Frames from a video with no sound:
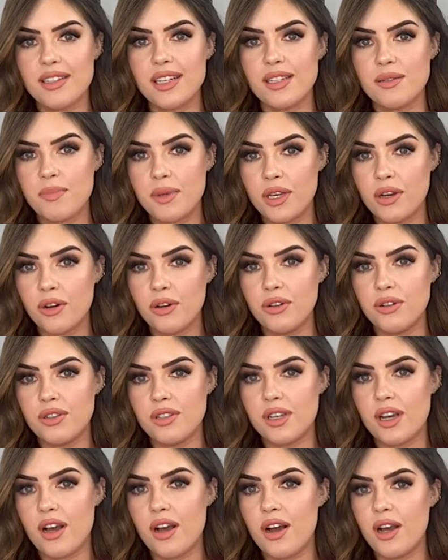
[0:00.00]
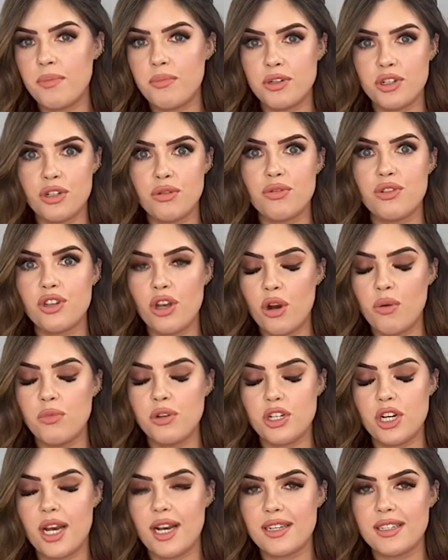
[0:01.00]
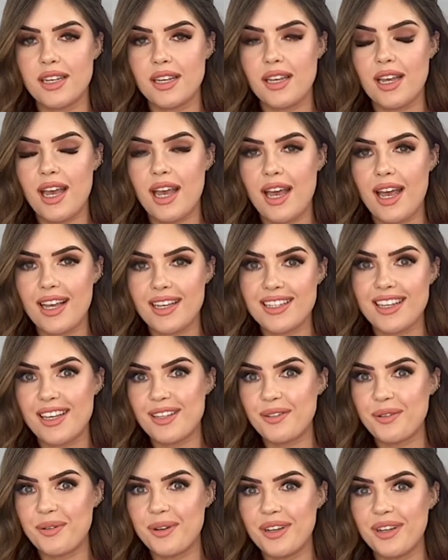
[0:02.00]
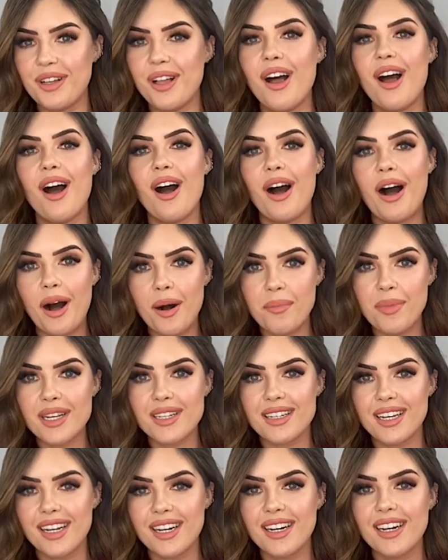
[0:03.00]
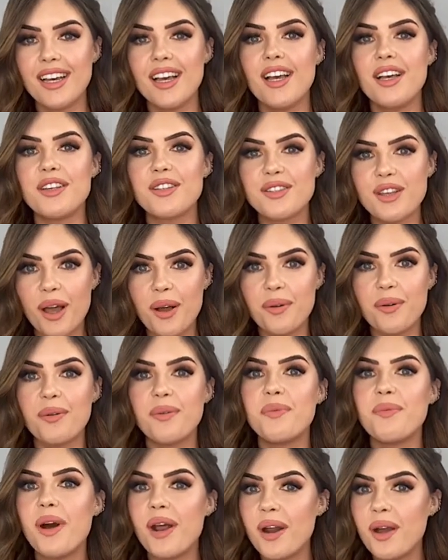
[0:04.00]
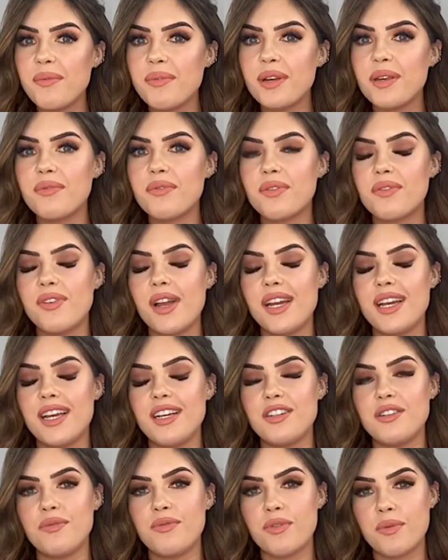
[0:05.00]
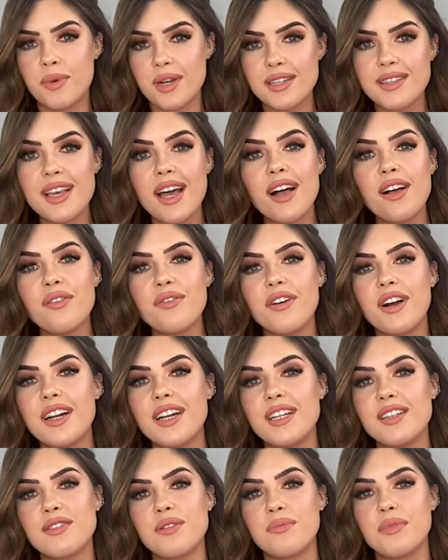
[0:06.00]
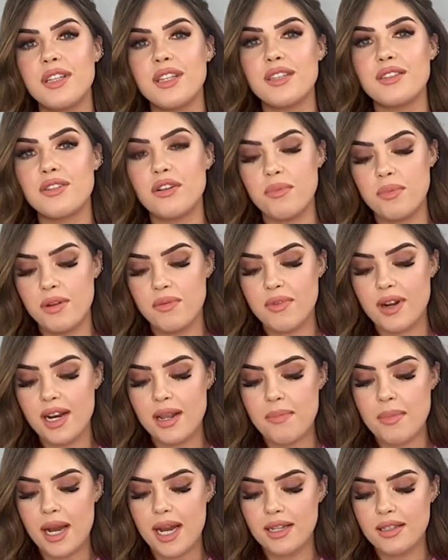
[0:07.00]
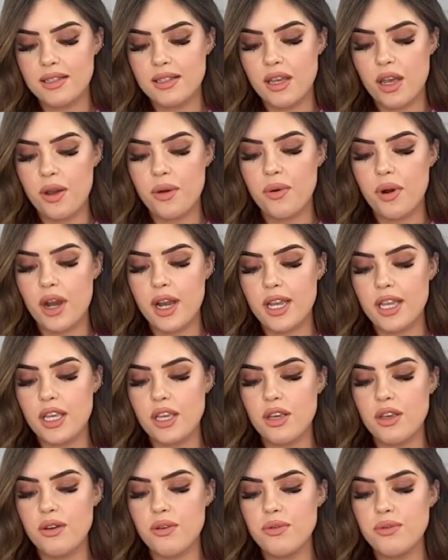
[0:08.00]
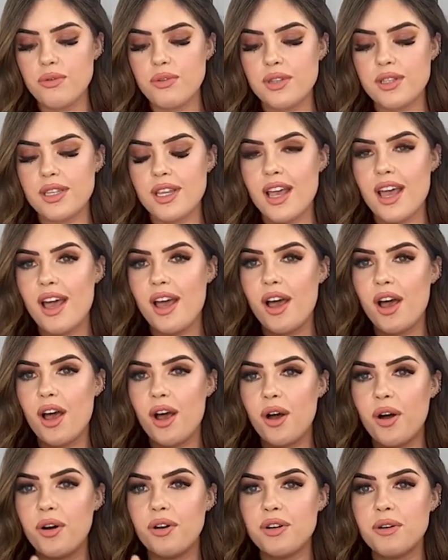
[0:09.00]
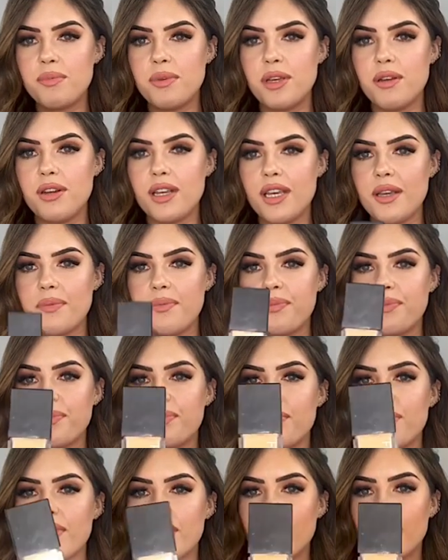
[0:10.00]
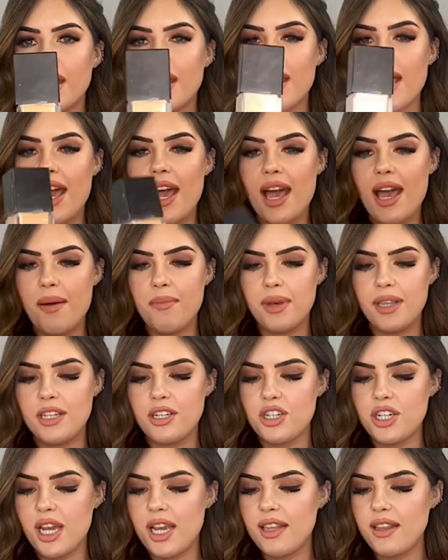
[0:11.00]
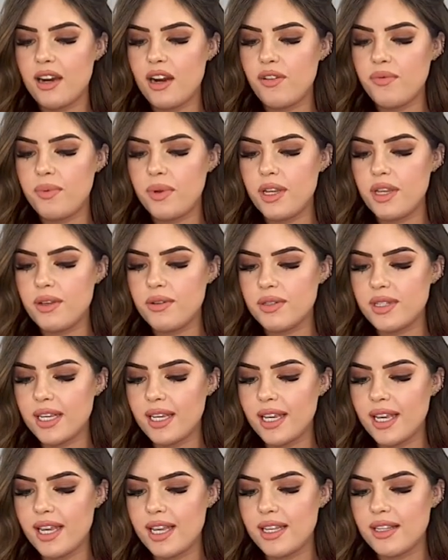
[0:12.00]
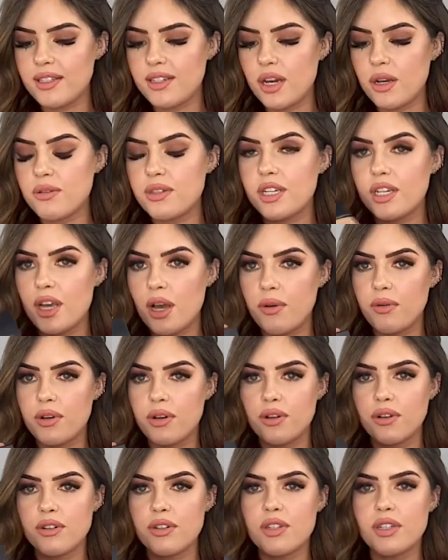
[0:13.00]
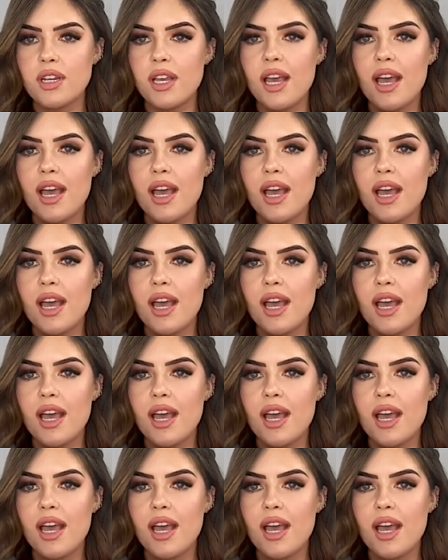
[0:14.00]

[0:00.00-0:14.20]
is because I produce so much excess oil on my skin. So when I'm looking for foundation for myself, I need something that's going to be really matte. So I use Huda Beauty, and the shade that I've been using is Toasted Coconut.